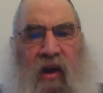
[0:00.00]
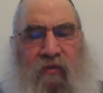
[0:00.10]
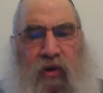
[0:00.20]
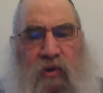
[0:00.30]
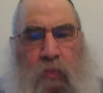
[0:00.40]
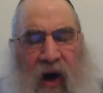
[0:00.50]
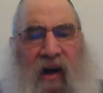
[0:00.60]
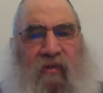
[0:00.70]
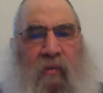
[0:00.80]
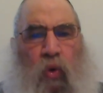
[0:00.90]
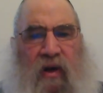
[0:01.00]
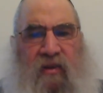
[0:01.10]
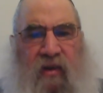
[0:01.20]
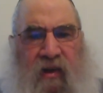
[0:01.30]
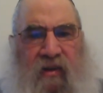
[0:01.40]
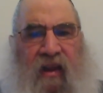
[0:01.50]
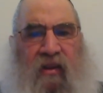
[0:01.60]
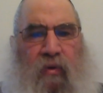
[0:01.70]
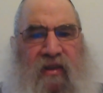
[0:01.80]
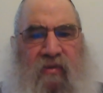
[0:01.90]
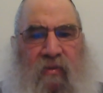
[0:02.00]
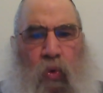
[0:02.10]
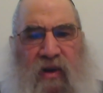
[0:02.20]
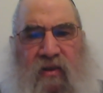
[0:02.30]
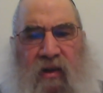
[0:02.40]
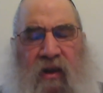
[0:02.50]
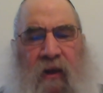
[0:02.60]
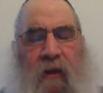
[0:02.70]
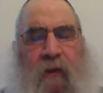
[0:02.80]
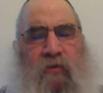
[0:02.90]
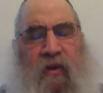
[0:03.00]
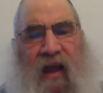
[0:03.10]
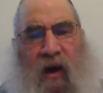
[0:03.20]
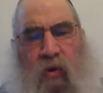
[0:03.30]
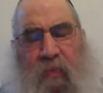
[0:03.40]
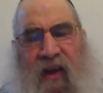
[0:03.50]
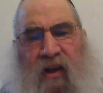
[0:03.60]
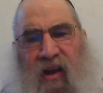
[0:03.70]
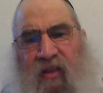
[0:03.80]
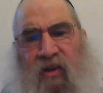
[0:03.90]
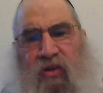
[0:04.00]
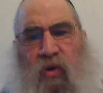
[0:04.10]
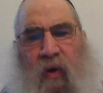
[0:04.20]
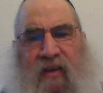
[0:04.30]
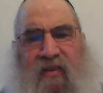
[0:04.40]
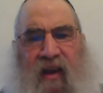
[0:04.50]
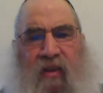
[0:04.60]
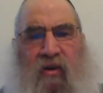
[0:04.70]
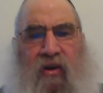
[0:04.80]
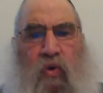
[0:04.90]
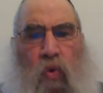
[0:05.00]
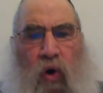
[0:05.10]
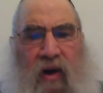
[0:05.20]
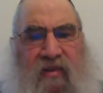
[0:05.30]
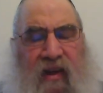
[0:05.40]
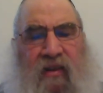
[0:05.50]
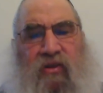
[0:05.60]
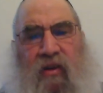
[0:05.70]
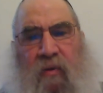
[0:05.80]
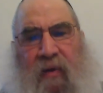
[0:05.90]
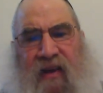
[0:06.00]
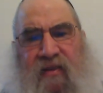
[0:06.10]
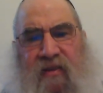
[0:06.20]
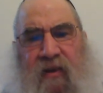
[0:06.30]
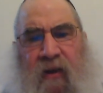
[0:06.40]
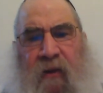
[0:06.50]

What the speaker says: First part of him walks in, and then the rest of him walks in. So that would be in either two ways. Either he walks into the mess,